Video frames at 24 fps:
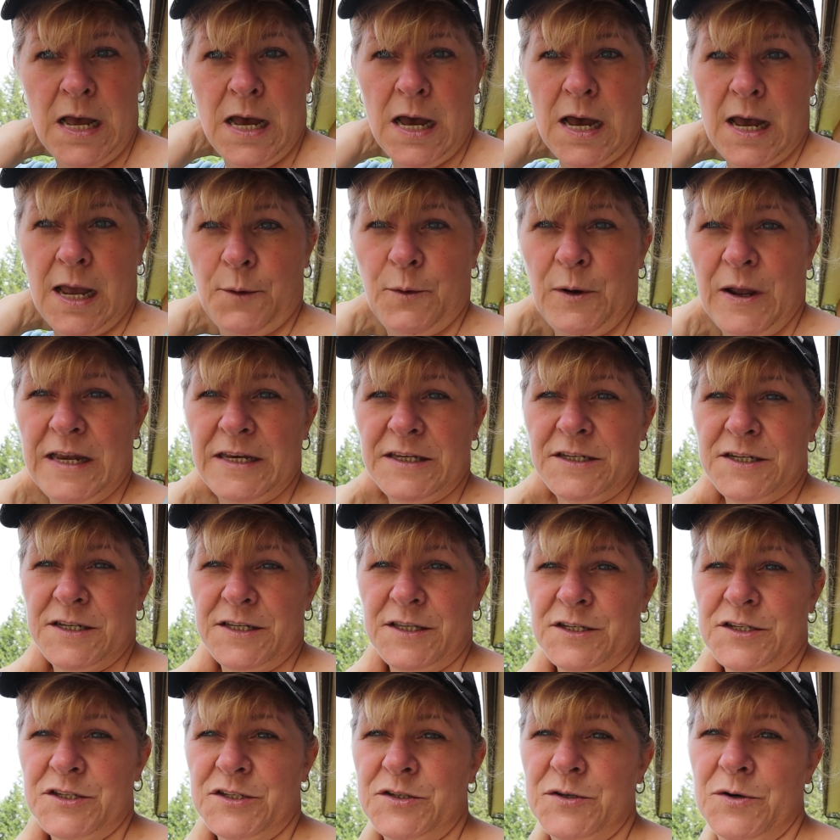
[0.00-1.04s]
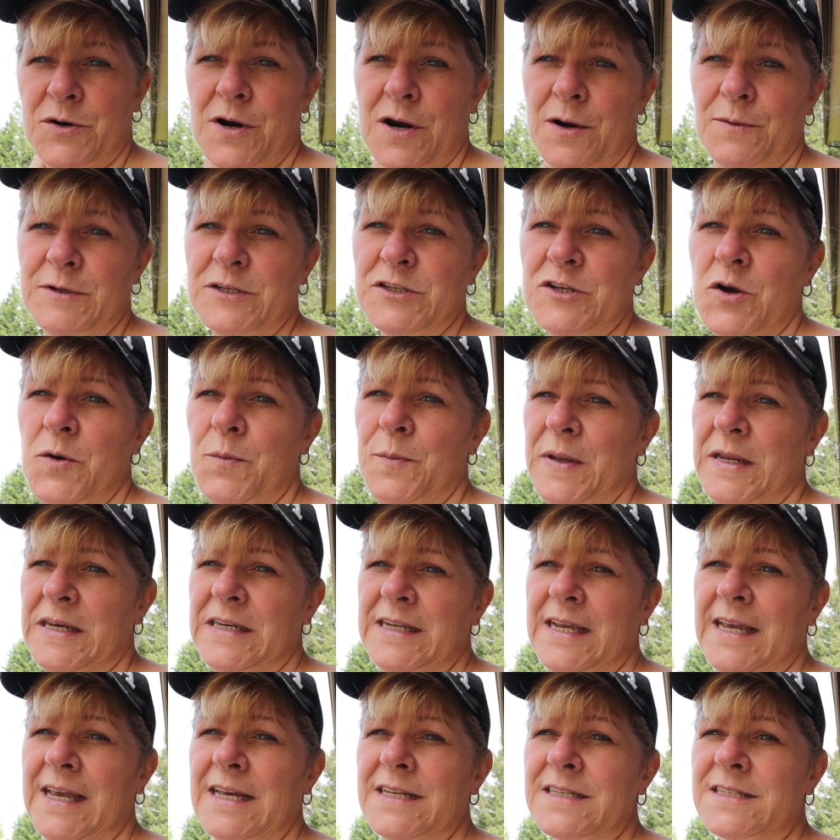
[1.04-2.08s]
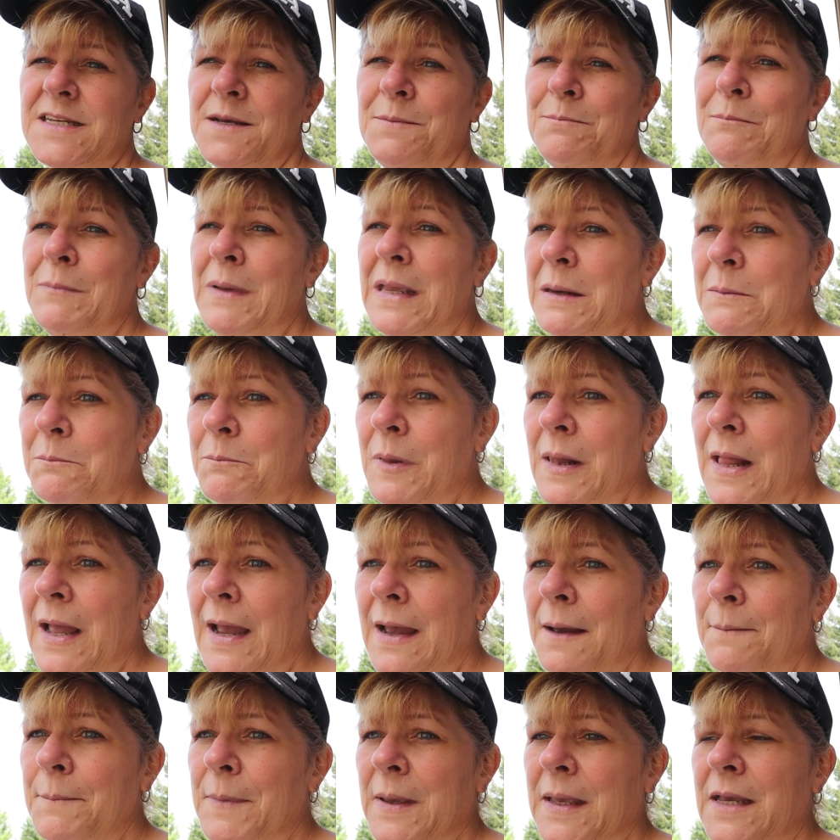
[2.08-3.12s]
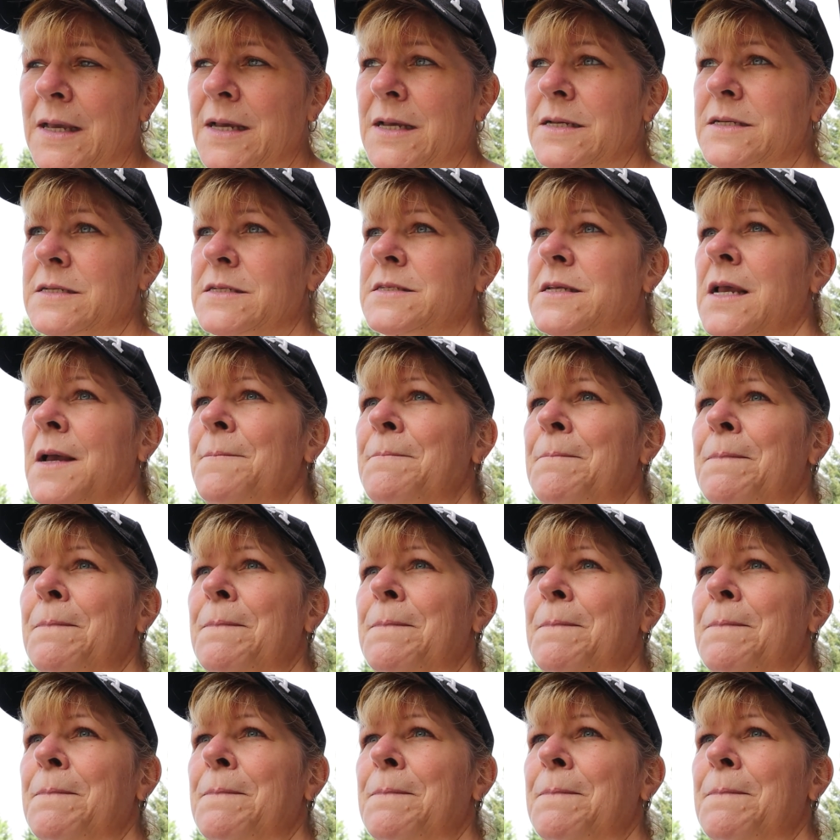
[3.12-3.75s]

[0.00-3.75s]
I went to the store, I was hoping to get some mint plant because